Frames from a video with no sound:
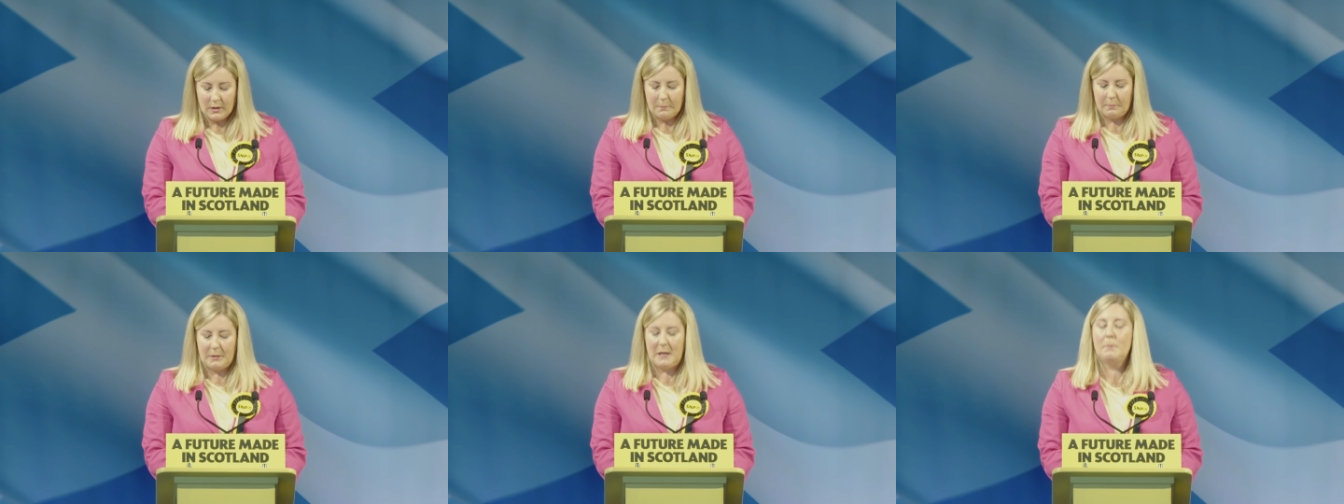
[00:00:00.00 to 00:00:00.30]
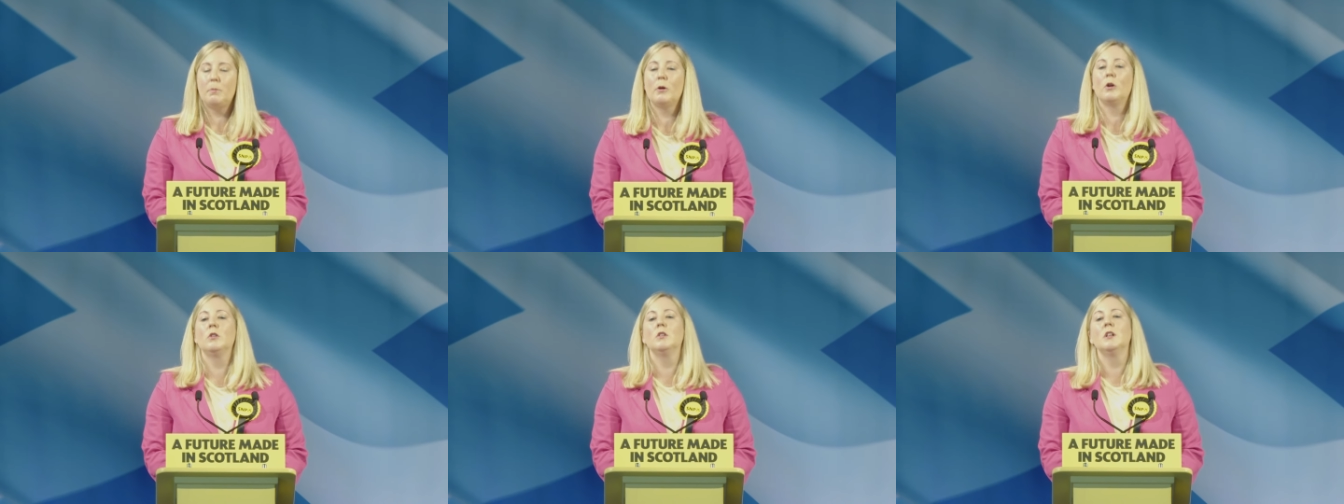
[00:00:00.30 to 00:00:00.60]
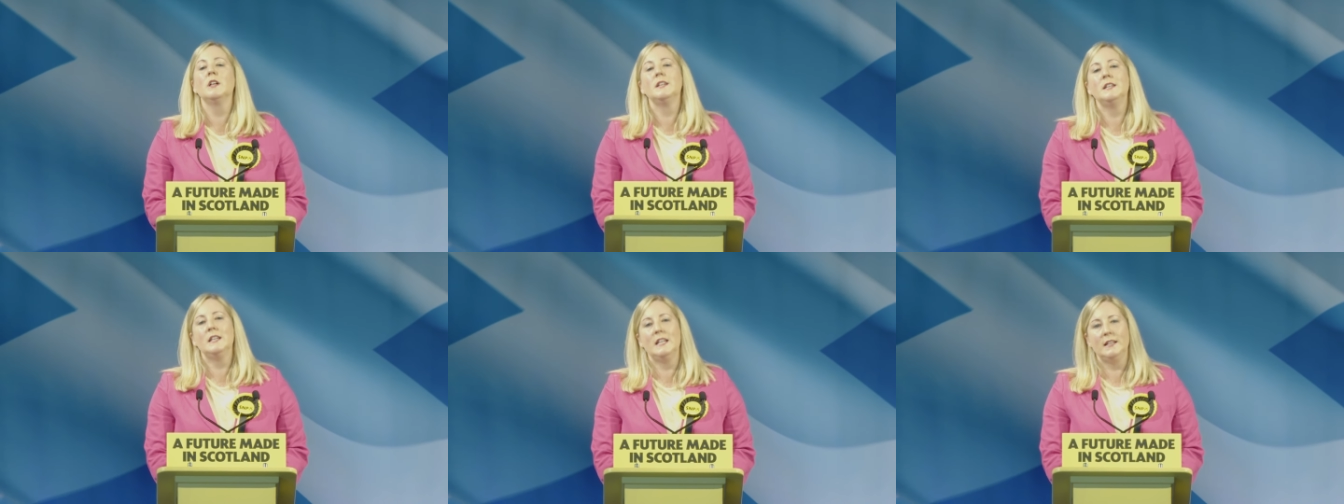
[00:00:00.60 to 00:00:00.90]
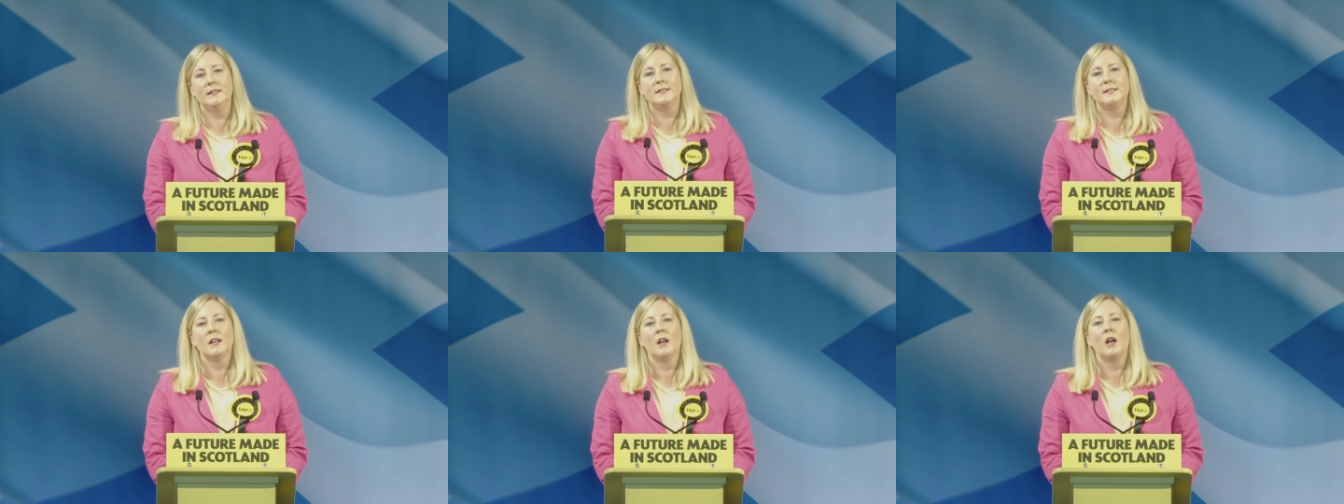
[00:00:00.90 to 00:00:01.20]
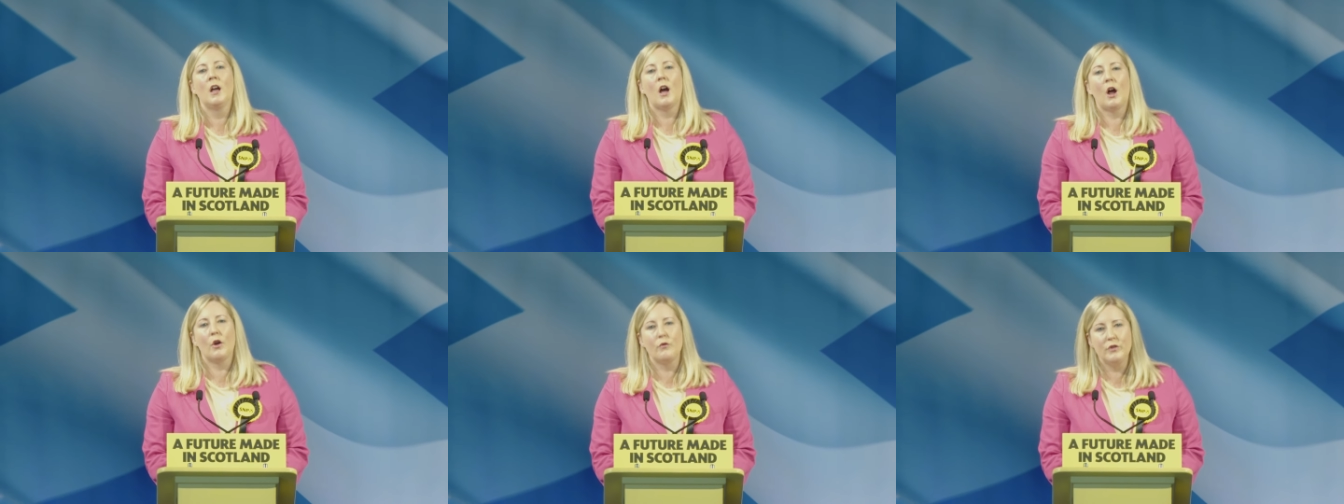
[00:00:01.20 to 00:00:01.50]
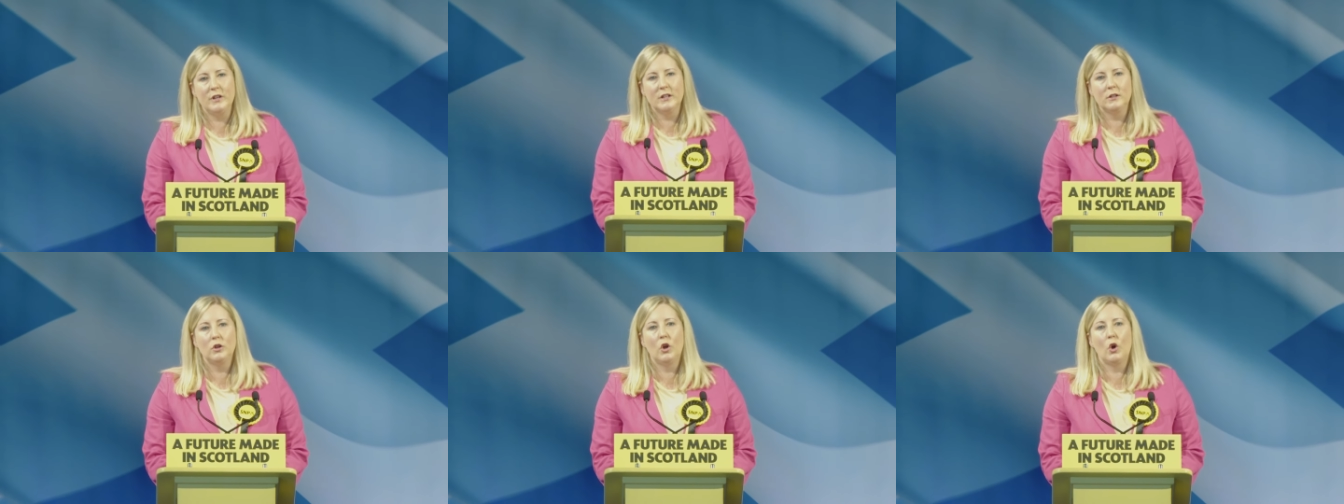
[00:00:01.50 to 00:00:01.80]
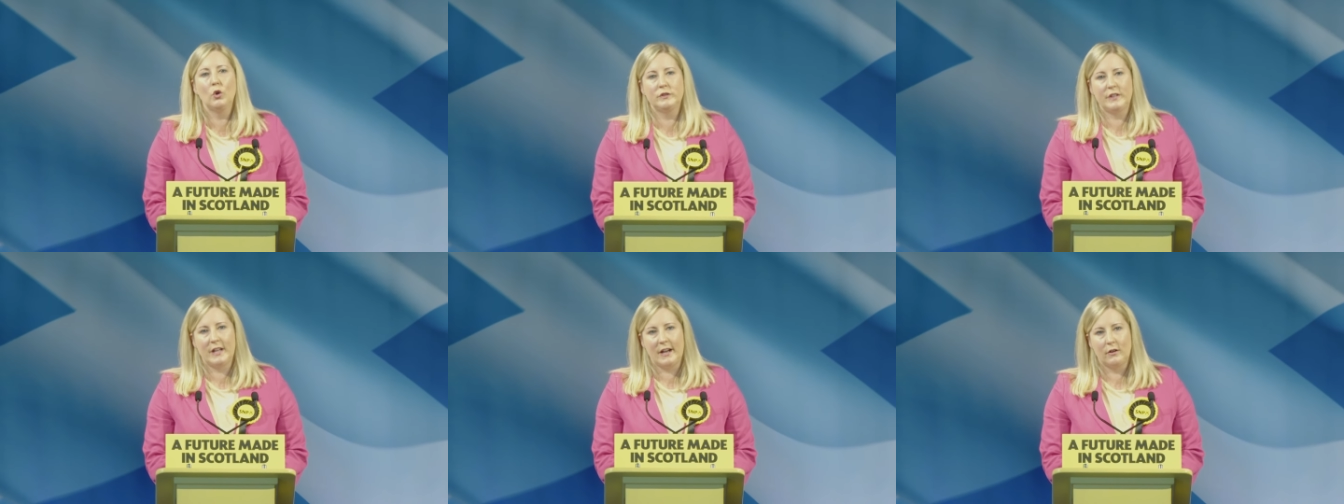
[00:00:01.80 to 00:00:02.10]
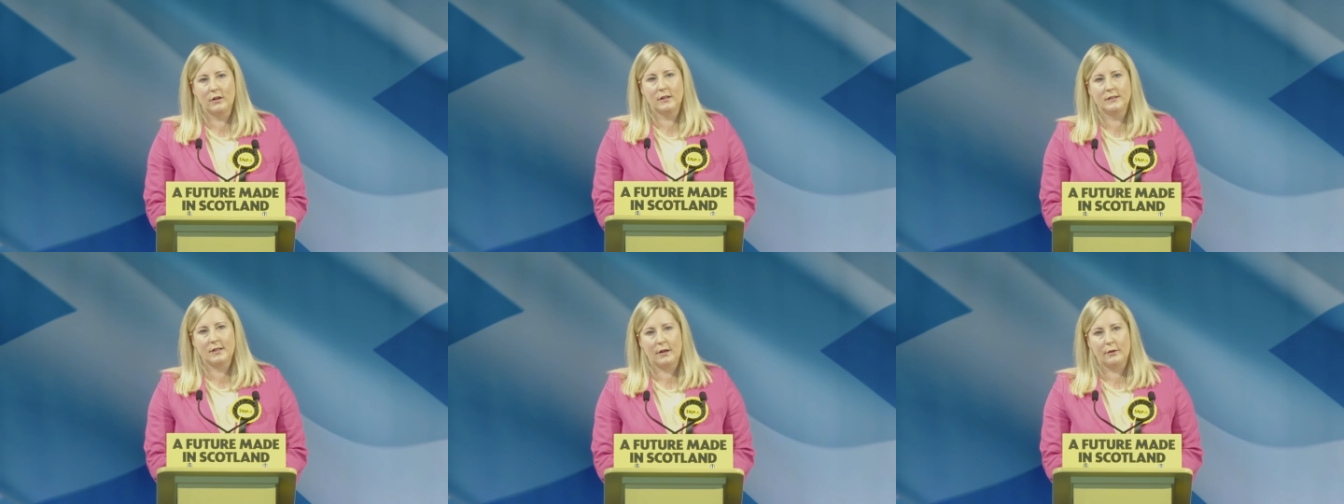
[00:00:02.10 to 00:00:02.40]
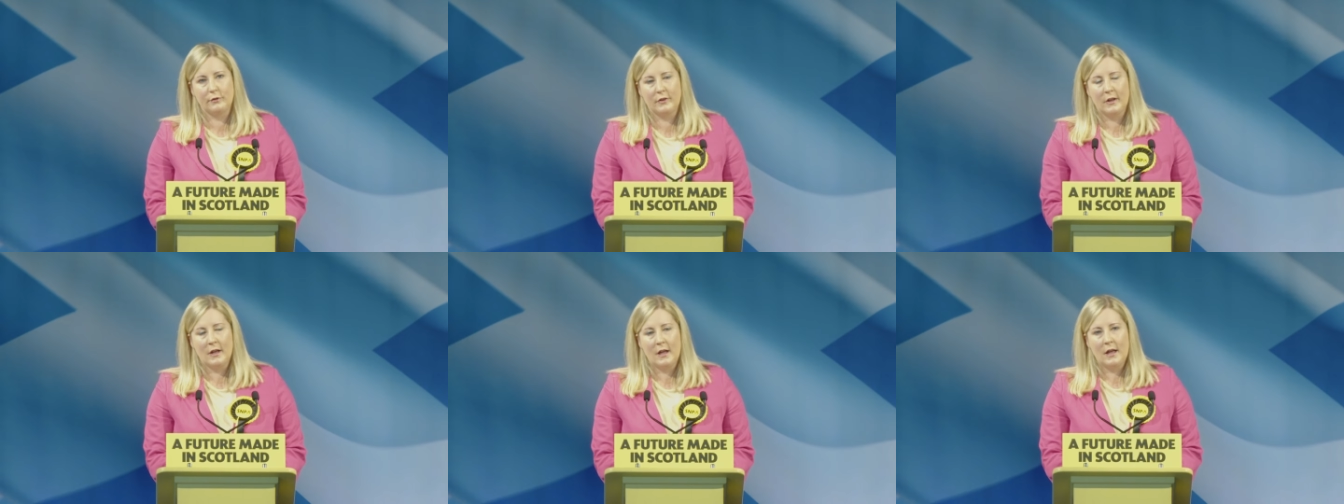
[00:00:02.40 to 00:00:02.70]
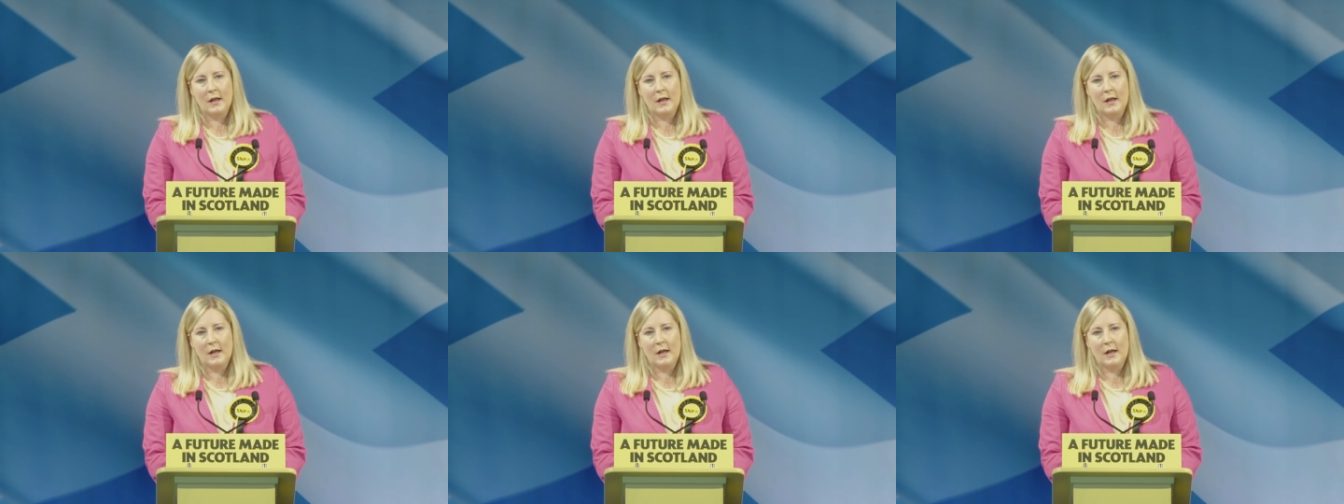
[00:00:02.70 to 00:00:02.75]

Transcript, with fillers: People need a real alternative.